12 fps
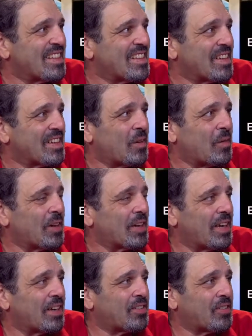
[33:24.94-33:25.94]
Going
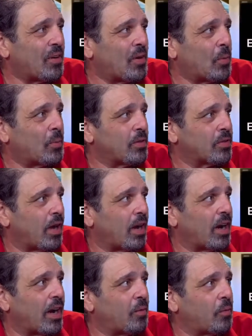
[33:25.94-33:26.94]
against your homies. All
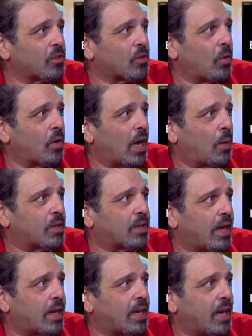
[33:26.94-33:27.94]
right. What's going on with
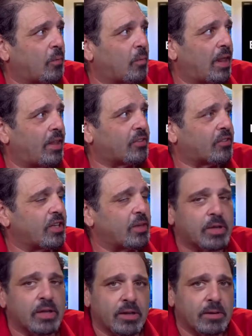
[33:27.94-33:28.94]
that game? Why are they
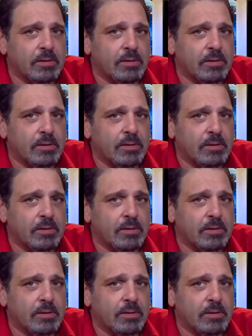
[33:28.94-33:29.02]
steaming it?